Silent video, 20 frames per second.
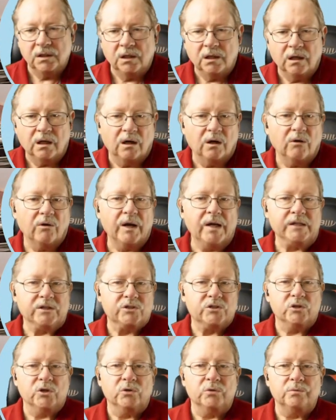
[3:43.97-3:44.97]
All right,
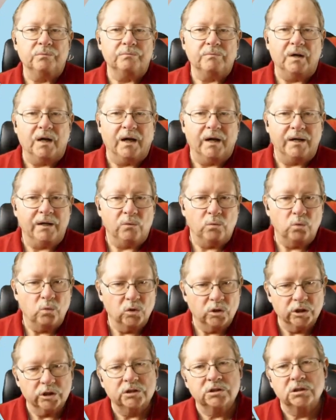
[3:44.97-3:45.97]
so I
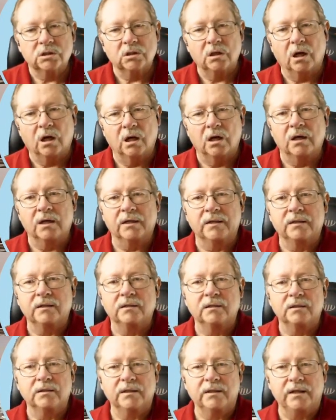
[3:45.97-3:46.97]
worked on
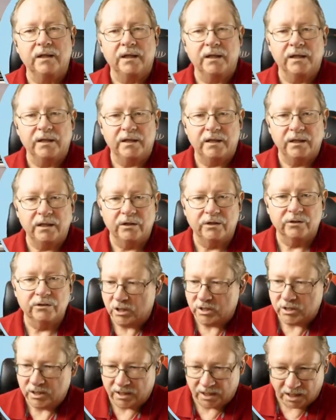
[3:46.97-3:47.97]
getting here
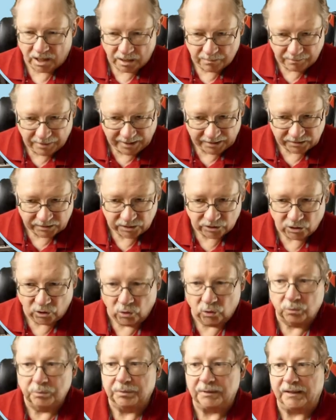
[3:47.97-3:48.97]
to the compacted
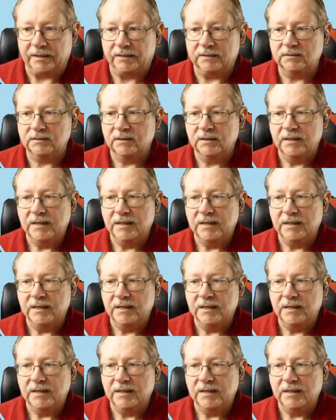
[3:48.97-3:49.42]
coal plant.